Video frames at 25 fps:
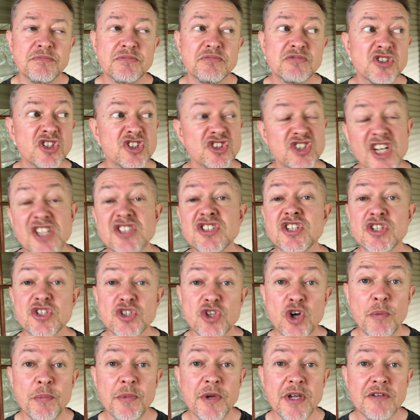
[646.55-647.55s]
suggest a
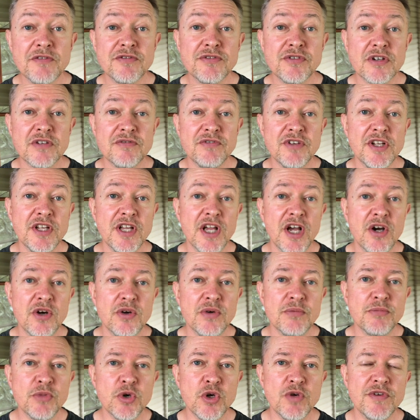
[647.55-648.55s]
topic for a
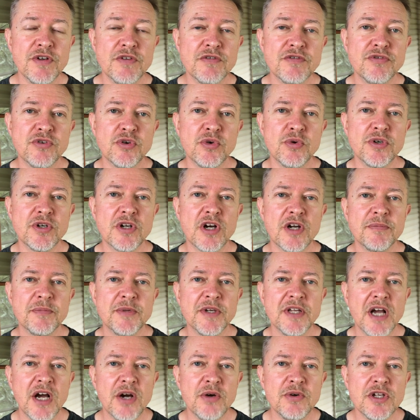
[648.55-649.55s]
video moving forward, I'd
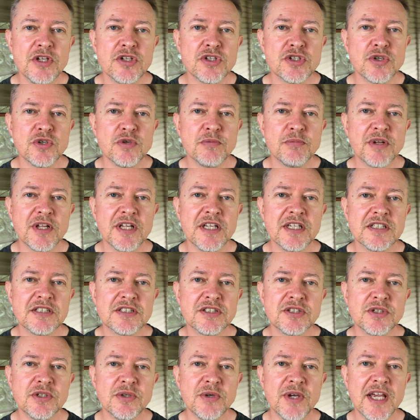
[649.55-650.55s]
be only too
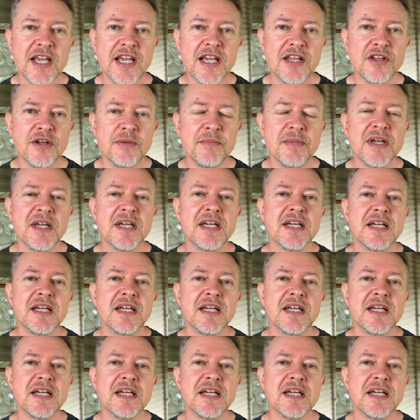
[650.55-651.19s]
pleased to hear them.